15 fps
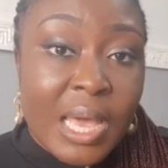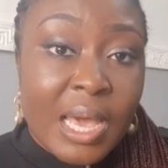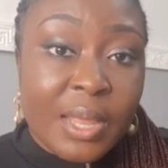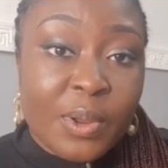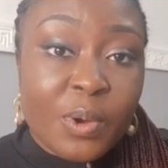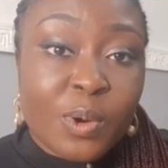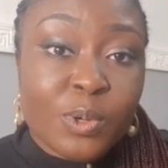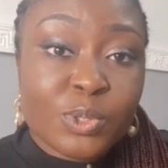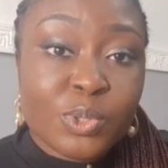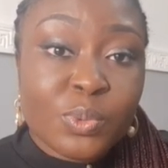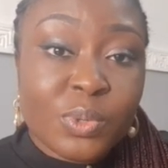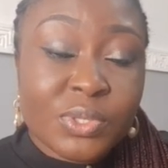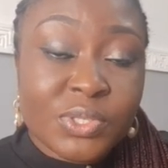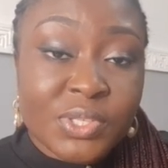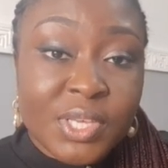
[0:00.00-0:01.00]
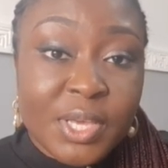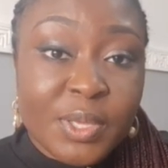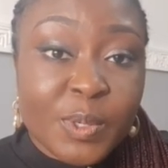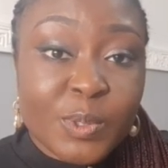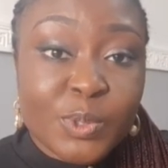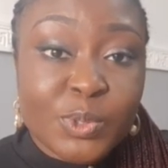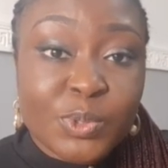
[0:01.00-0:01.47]
and I also want to hear
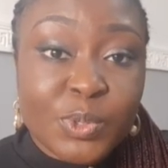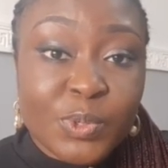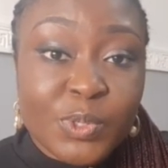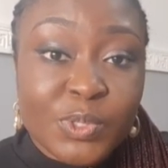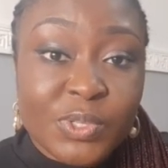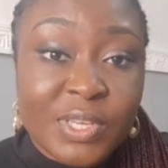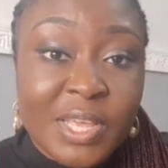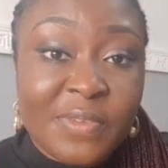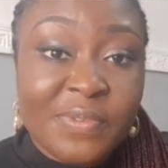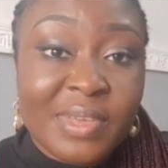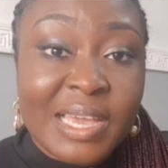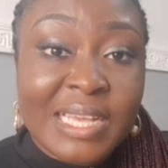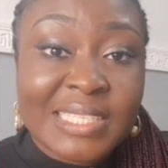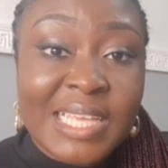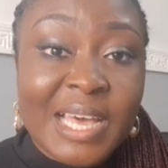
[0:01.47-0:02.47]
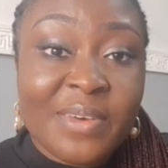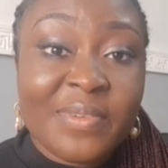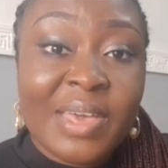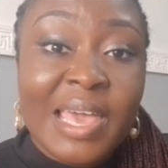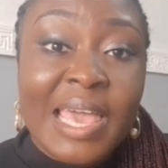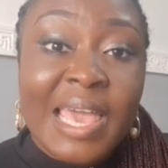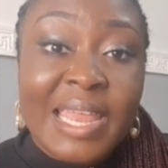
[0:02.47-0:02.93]
your own story so that if you guys have